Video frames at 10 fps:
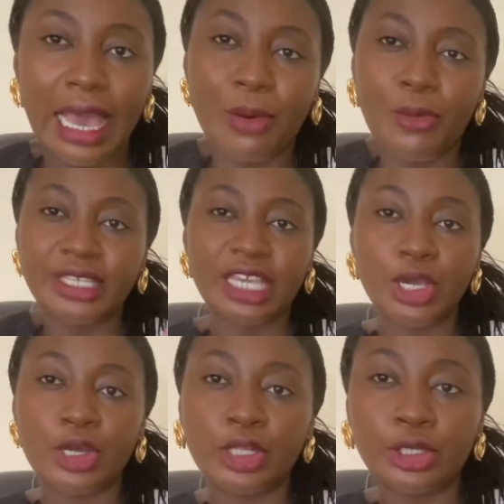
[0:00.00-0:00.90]
which
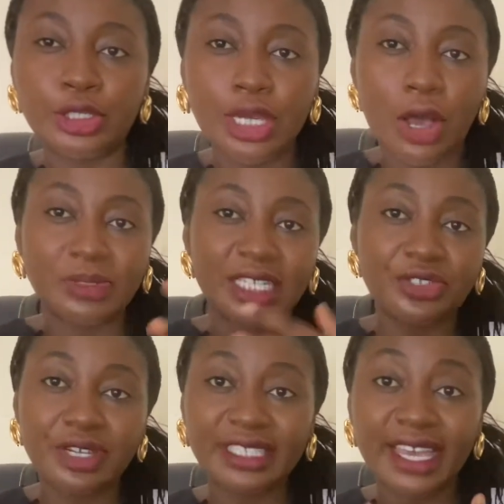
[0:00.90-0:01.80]
include
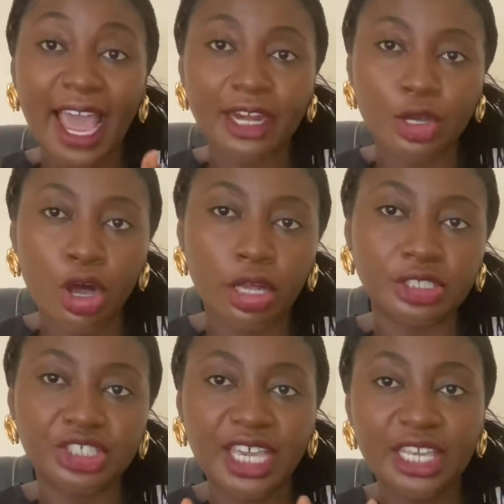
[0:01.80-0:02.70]
obstetrics and
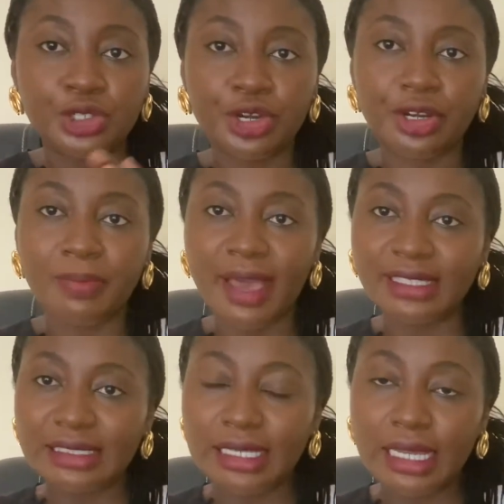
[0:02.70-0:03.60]
gynecology, internal
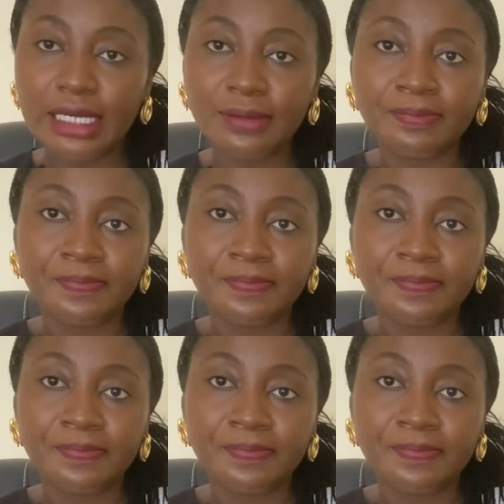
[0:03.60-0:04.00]
medicine,